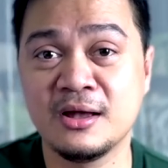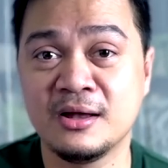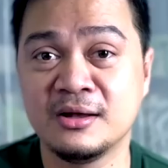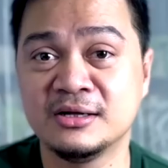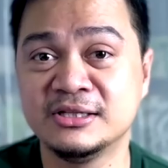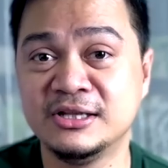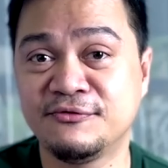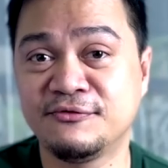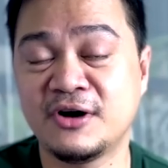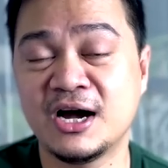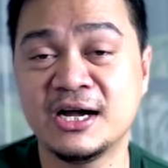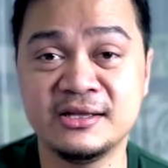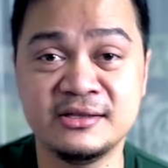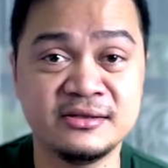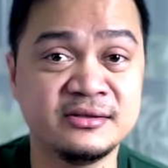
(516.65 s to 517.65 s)

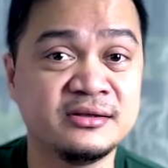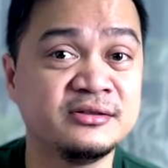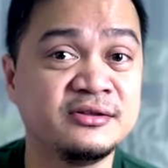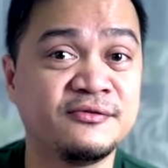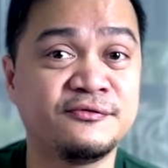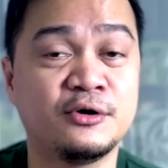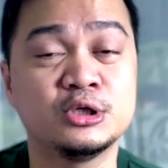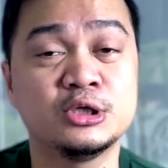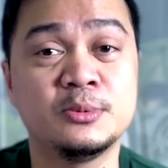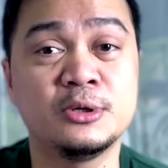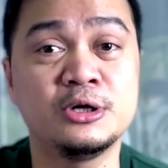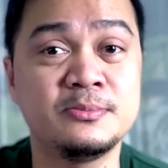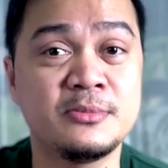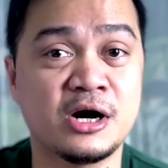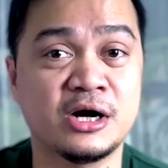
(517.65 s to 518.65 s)
defined the
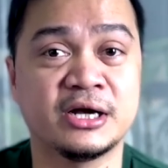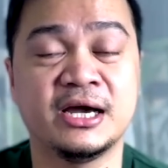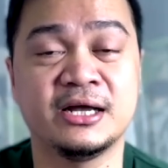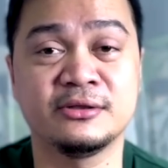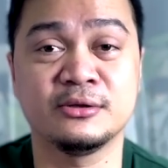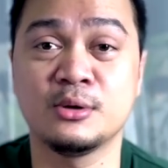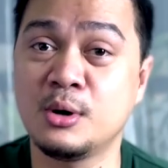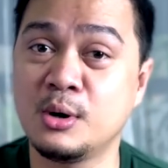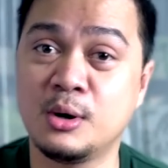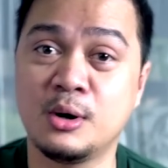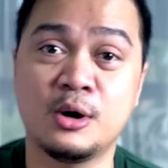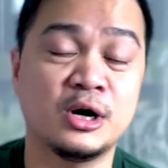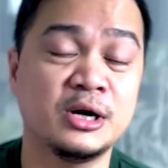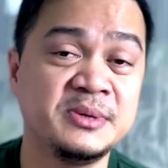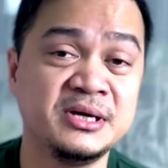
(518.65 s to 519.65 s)
foldable market,
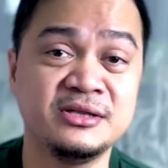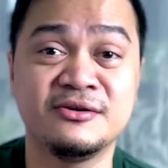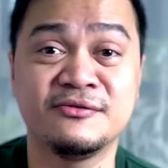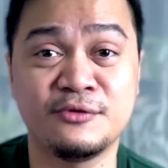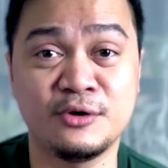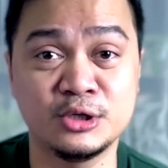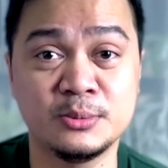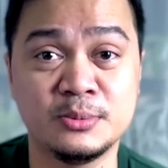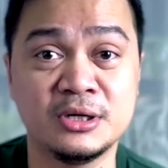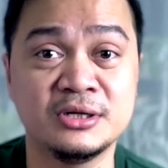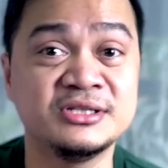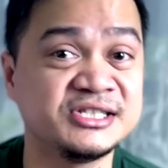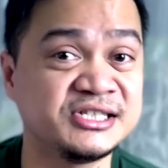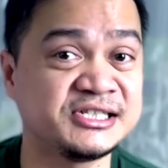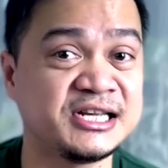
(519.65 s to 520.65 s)
or I mean the
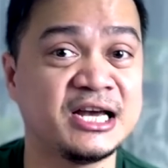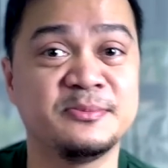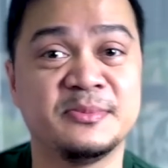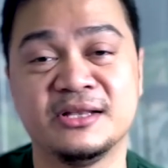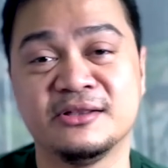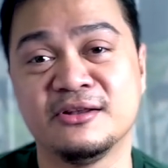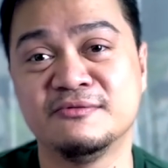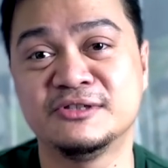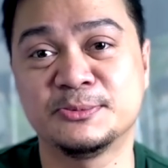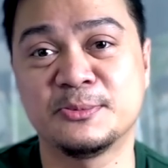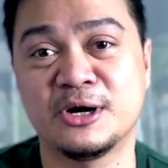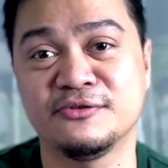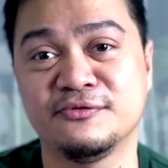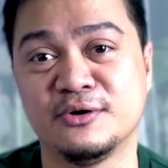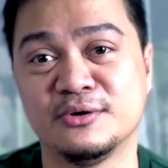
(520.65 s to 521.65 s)
foldable segment of
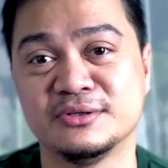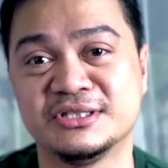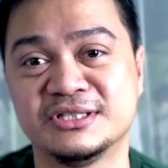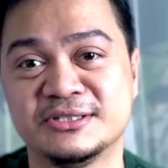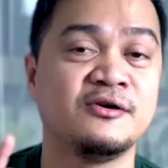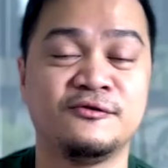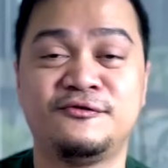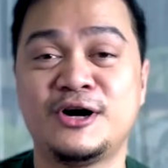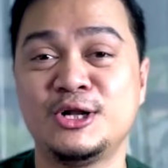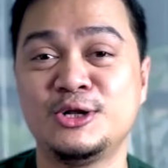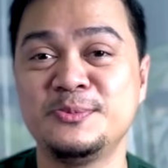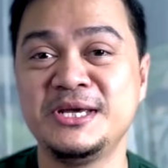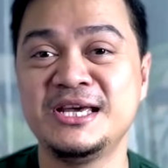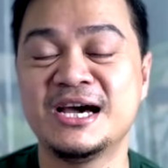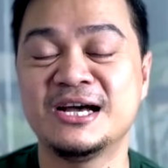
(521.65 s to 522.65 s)
smartphones. Follow
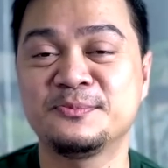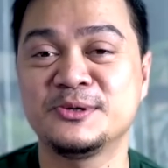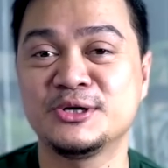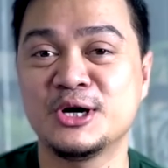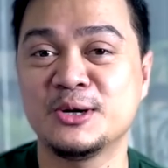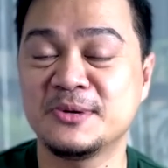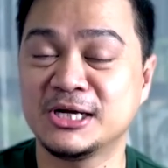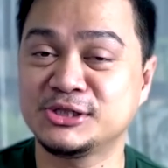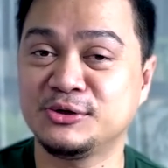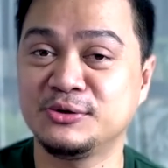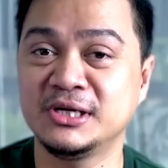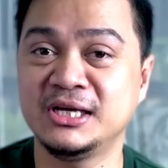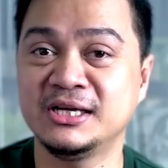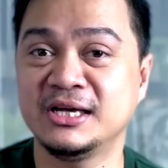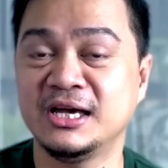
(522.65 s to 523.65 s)
me at Pinoy Metro
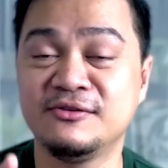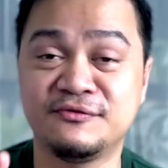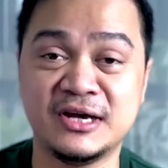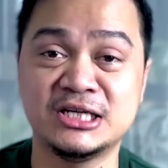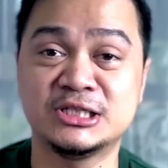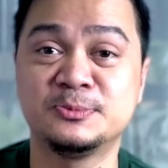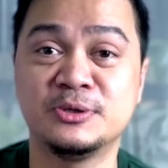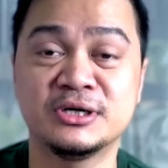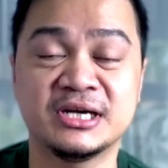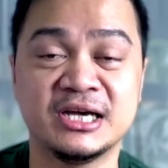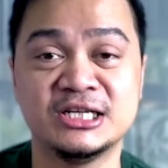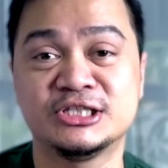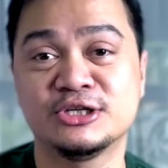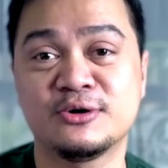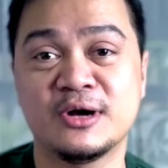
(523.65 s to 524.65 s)
Geek in Facebook,
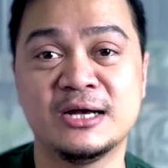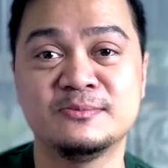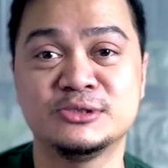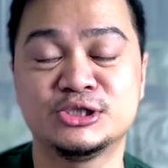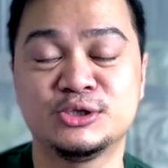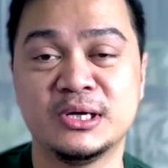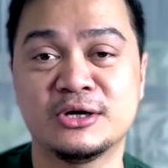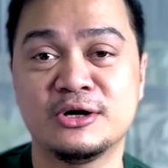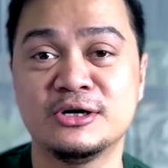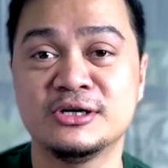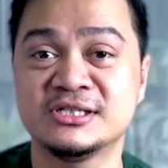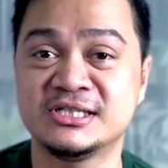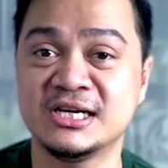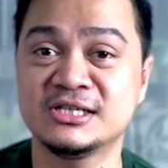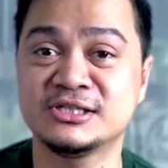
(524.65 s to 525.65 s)
Instagram, Twitter,
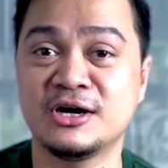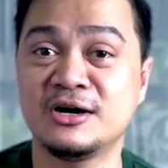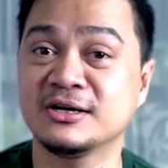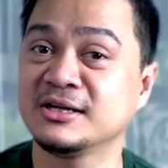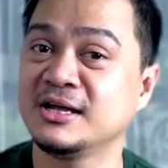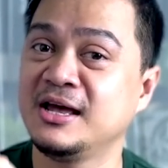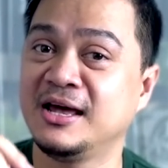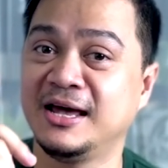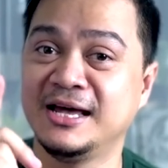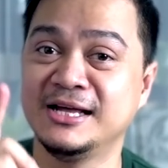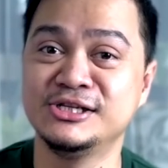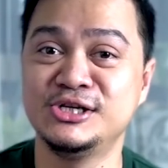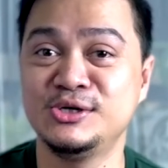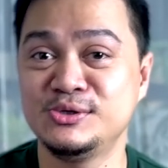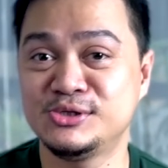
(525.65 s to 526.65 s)
TikTok, and
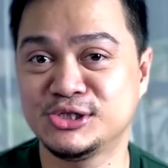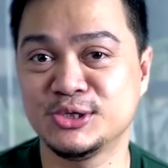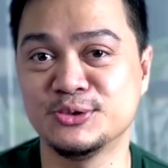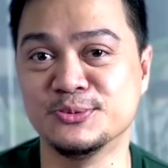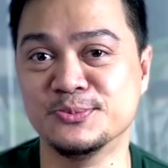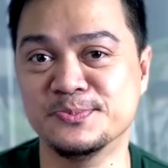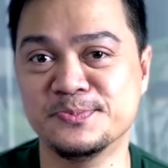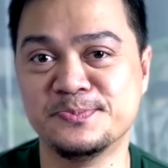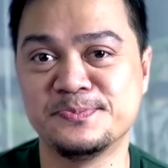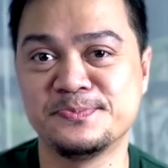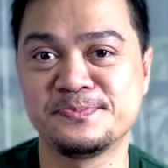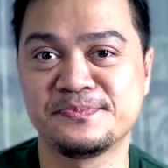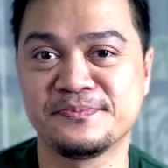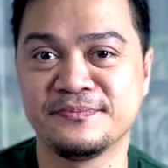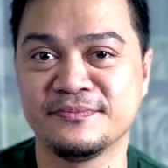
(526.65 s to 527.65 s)
YouTube.
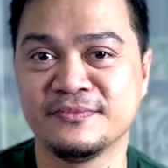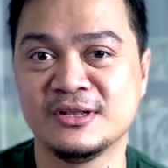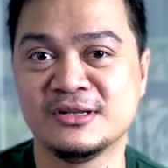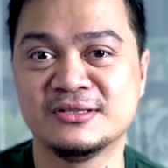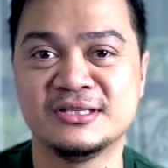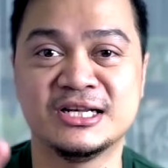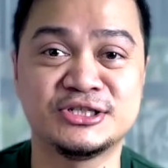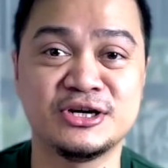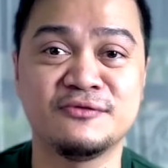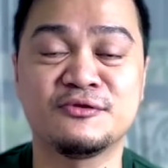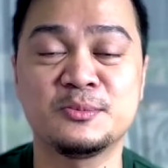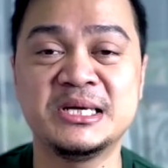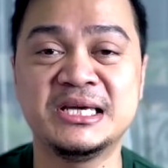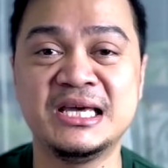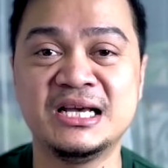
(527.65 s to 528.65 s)
That's all for
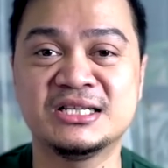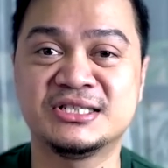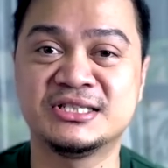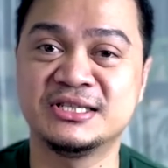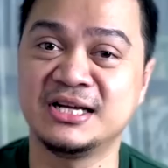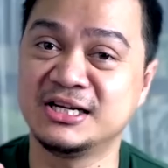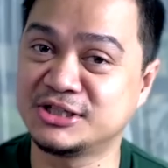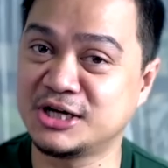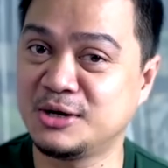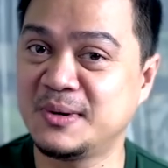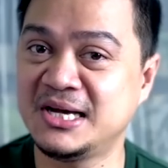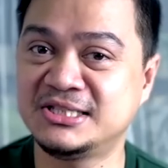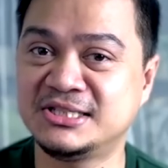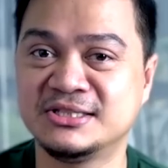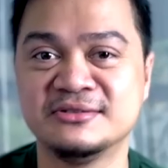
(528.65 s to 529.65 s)
me, geeks, and as
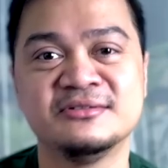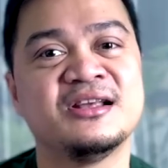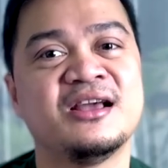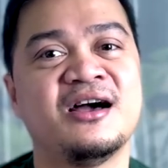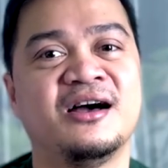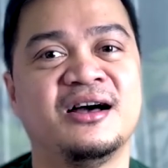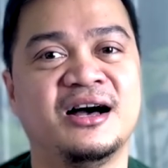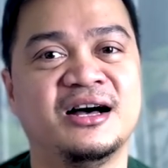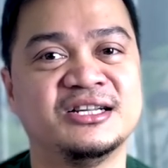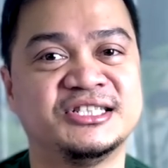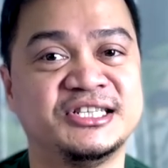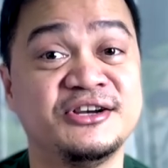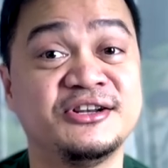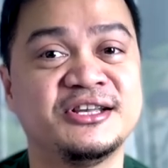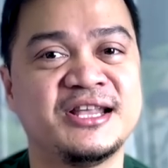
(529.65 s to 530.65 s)
always, I'll
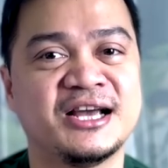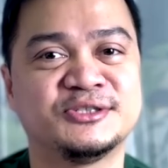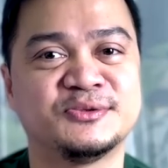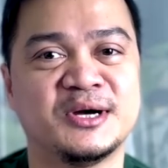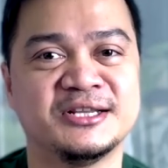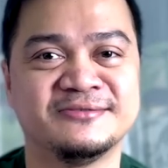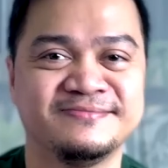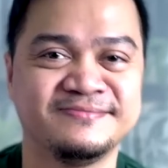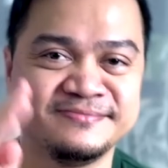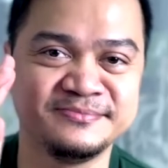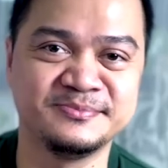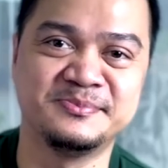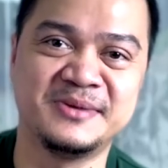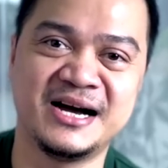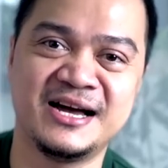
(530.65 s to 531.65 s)
see you in the next one.
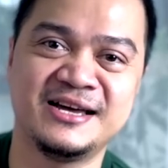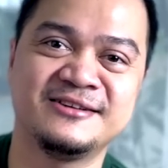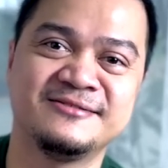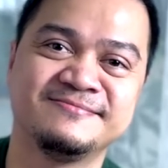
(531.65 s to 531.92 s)
Bye.